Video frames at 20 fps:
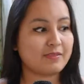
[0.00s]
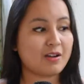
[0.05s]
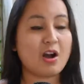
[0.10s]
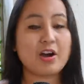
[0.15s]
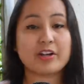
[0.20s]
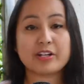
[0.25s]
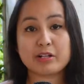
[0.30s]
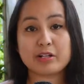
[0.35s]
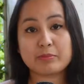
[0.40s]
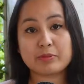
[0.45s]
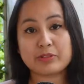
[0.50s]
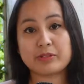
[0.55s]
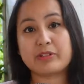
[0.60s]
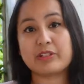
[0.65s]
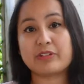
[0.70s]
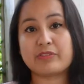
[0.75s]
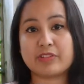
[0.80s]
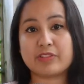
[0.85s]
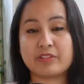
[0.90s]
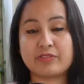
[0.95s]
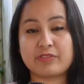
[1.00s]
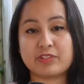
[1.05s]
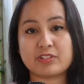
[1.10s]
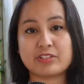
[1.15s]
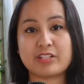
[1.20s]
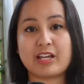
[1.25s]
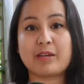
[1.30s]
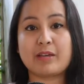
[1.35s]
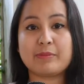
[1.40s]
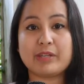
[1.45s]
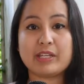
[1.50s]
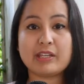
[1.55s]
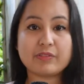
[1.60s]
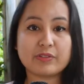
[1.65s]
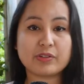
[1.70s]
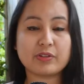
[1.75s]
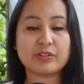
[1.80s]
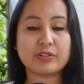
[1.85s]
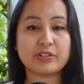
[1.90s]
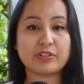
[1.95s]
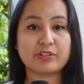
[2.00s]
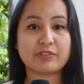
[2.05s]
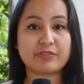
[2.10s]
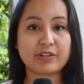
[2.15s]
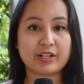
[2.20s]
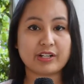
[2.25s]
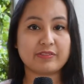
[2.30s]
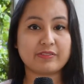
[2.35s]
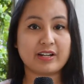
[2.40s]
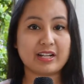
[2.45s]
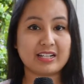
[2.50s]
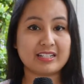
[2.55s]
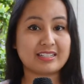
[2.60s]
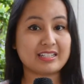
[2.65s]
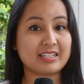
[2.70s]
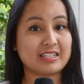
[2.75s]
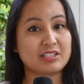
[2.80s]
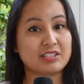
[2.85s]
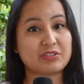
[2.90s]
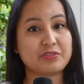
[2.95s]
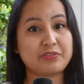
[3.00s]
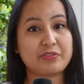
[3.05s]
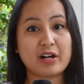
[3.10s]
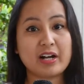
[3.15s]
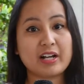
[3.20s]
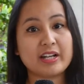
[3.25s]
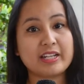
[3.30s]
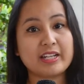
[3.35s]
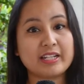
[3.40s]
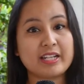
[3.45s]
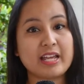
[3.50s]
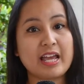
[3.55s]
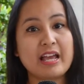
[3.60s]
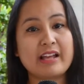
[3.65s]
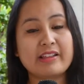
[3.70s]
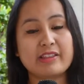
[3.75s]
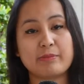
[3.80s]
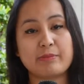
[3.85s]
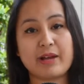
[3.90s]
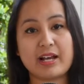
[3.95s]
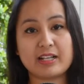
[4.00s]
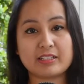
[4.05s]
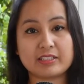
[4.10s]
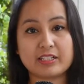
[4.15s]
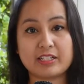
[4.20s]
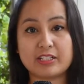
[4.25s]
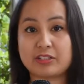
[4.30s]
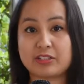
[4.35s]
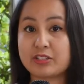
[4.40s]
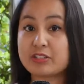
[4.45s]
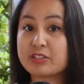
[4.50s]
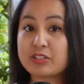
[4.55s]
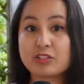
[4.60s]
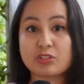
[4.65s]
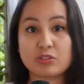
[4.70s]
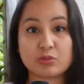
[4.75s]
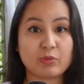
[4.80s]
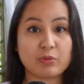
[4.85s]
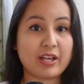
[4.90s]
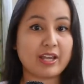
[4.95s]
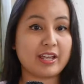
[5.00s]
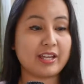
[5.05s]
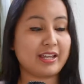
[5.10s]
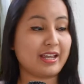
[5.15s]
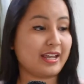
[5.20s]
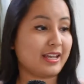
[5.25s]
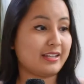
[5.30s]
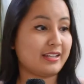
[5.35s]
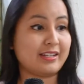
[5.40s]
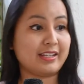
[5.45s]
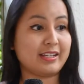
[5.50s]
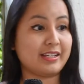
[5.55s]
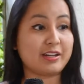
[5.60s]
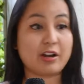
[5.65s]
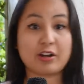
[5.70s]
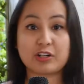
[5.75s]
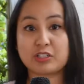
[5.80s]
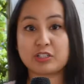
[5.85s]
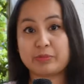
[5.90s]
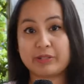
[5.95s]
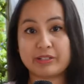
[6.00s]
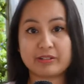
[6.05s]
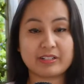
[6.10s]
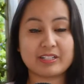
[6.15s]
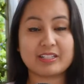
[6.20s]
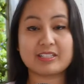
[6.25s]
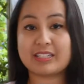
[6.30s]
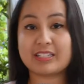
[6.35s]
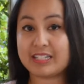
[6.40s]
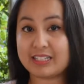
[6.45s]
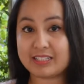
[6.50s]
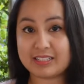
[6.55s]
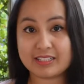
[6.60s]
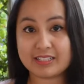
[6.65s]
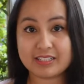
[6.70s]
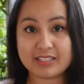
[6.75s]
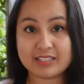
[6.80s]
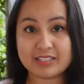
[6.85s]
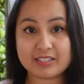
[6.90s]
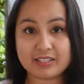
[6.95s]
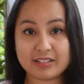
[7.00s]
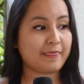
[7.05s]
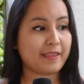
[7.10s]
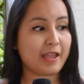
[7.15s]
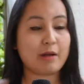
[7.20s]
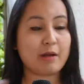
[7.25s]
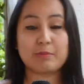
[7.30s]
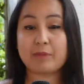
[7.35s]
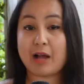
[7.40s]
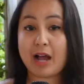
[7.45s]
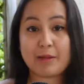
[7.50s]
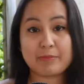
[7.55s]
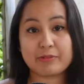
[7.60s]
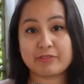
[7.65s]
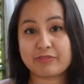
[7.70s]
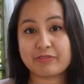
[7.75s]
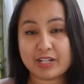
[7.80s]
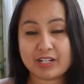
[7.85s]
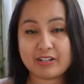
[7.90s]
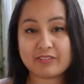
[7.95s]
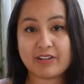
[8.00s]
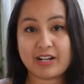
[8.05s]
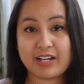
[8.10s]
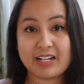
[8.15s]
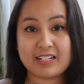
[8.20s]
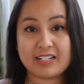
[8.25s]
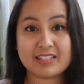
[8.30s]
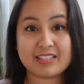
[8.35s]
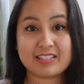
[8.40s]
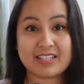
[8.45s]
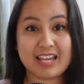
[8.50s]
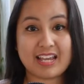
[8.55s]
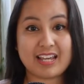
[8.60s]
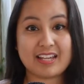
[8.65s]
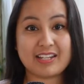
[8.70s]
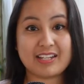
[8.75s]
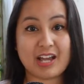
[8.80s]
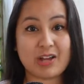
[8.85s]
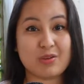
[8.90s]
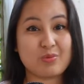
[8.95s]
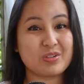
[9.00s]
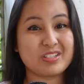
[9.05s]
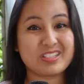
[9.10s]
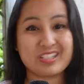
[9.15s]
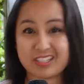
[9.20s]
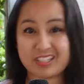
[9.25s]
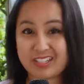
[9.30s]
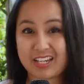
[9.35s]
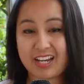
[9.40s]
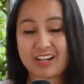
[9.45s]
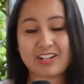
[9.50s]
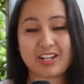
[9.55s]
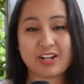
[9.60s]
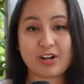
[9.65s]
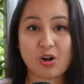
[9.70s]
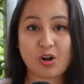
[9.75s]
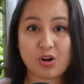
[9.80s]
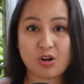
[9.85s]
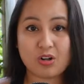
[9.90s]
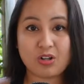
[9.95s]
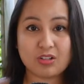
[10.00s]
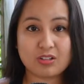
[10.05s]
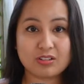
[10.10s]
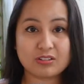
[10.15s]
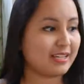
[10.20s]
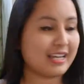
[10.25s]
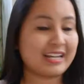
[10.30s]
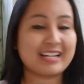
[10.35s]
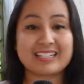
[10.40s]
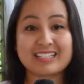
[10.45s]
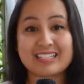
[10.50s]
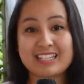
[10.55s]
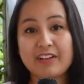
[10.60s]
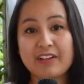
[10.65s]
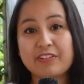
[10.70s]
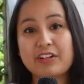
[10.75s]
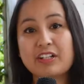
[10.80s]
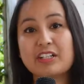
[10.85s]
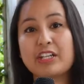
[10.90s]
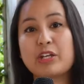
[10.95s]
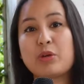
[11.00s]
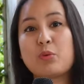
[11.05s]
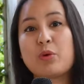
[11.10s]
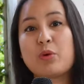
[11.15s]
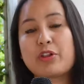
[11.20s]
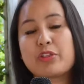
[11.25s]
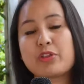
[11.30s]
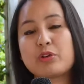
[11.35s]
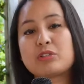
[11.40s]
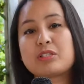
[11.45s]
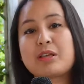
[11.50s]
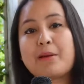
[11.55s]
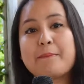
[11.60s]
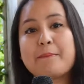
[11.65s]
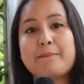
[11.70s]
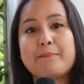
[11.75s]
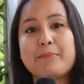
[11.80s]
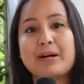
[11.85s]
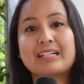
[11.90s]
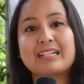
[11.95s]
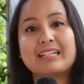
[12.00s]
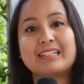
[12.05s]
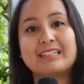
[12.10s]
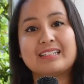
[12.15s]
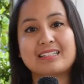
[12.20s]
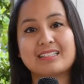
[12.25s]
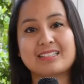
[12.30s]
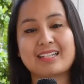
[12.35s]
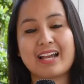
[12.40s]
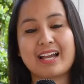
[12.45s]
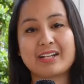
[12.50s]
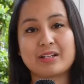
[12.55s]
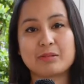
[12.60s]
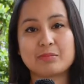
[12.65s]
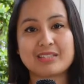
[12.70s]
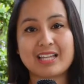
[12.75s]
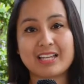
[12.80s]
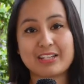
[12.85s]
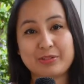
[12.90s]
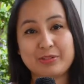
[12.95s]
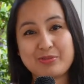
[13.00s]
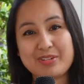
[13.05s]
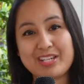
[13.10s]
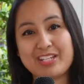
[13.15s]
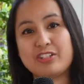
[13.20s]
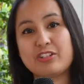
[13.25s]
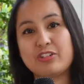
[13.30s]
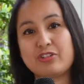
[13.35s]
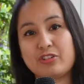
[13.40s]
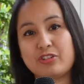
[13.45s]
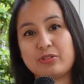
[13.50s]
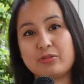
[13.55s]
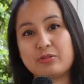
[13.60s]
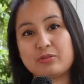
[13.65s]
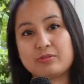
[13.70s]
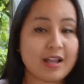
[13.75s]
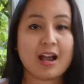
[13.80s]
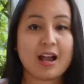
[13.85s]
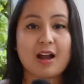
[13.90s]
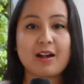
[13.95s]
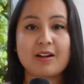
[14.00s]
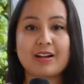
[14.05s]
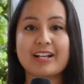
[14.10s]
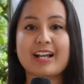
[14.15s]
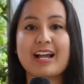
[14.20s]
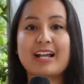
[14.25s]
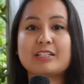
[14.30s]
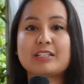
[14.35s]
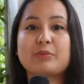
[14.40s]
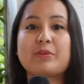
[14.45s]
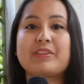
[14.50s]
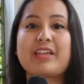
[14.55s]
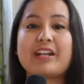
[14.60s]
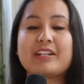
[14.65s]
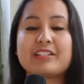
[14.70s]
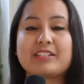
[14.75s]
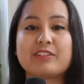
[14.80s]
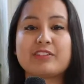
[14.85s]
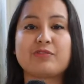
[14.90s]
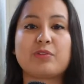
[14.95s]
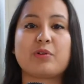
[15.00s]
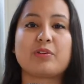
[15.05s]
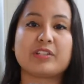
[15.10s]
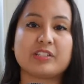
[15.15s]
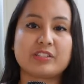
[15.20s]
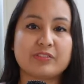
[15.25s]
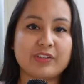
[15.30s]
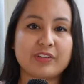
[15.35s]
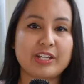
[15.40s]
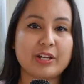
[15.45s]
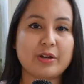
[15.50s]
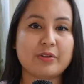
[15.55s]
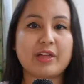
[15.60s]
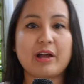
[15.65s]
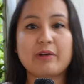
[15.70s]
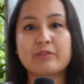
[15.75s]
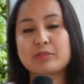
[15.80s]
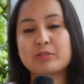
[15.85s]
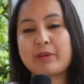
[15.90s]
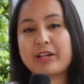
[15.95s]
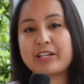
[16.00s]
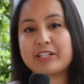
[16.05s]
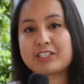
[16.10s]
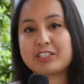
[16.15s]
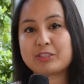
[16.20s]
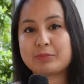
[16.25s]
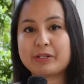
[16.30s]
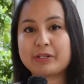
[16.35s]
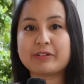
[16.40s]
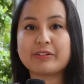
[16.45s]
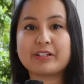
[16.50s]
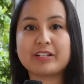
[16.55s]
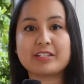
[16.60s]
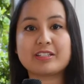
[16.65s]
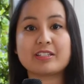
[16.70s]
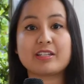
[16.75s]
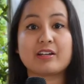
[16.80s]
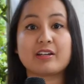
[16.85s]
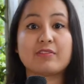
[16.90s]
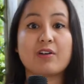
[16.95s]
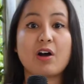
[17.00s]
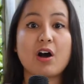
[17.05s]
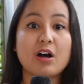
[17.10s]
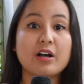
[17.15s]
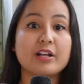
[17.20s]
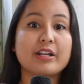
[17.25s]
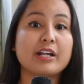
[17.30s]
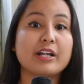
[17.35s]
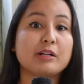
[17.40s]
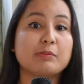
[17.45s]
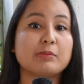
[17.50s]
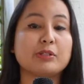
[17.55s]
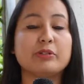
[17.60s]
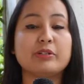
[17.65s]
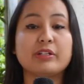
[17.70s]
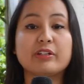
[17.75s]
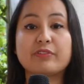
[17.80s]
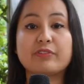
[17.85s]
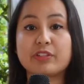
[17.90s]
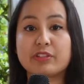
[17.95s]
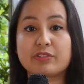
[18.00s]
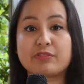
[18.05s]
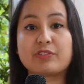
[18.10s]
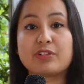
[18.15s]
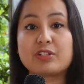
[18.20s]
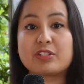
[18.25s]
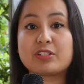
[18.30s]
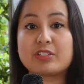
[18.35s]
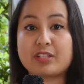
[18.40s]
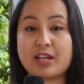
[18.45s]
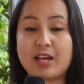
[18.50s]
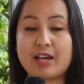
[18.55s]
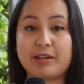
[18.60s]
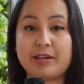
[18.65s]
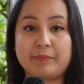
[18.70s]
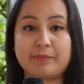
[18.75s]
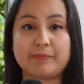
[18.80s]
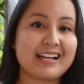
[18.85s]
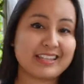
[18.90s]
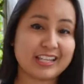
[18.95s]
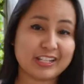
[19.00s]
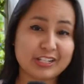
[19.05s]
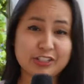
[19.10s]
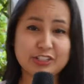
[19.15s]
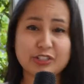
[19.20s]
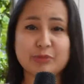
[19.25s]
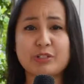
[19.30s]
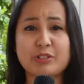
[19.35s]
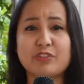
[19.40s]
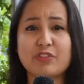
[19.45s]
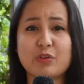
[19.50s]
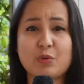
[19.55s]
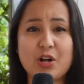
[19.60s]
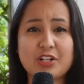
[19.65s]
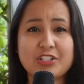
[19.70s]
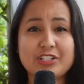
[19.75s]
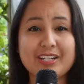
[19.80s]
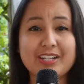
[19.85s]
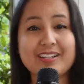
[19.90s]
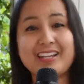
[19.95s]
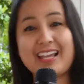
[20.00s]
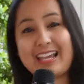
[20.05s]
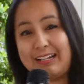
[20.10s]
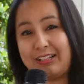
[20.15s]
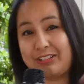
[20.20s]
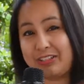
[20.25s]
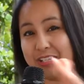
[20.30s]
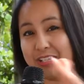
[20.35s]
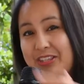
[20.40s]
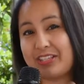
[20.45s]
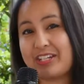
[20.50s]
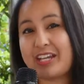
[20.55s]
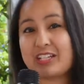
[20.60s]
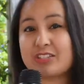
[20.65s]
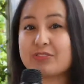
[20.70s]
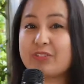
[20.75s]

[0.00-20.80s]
Hot air ballooning for the first time, even though you're afraid of heights, is fine. The basket doesn't sway, and in our experience, it didn't. I'm afraid of heights, and I wasn't scared at all. And it's definitely one of those bucket list items that you need to do. Alright guys, well that is it for this video. That was my experience of hot air ballooning for the first time. Thank you so much for watching, and I'll see you in the next